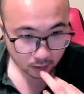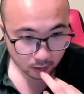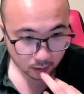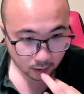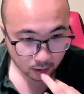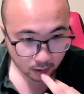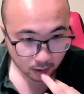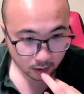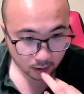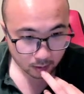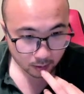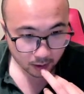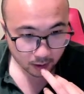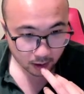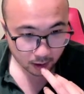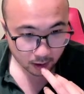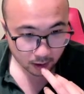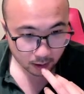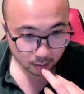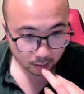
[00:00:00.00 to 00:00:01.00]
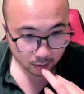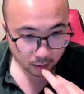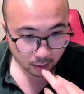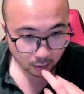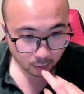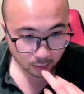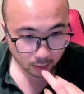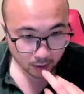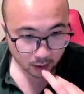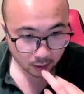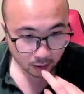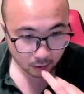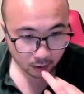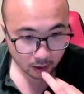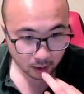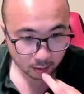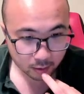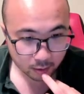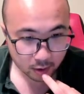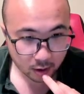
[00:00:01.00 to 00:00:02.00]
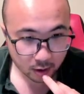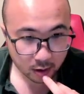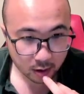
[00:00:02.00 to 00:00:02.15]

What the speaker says: display capture, window capture.